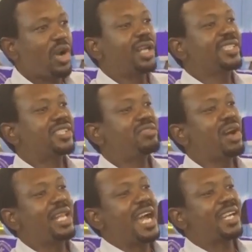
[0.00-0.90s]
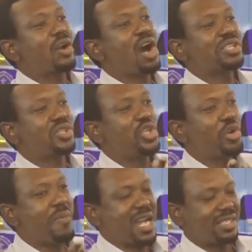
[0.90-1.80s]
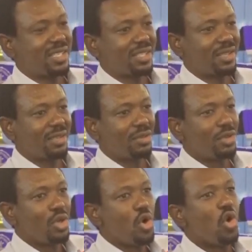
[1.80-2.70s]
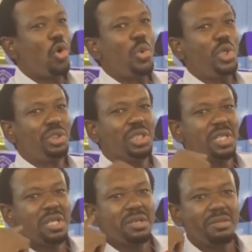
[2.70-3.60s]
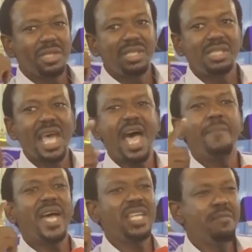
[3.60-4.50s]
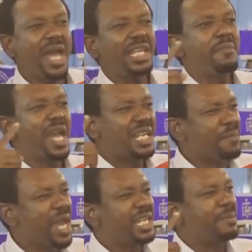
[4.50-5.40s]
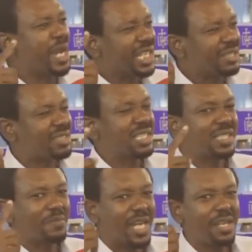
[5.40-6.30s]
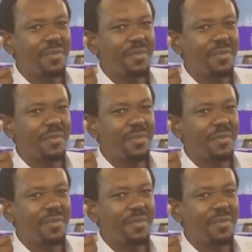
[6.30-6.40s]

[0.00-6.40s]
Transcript: God is not like us humans who would say many things,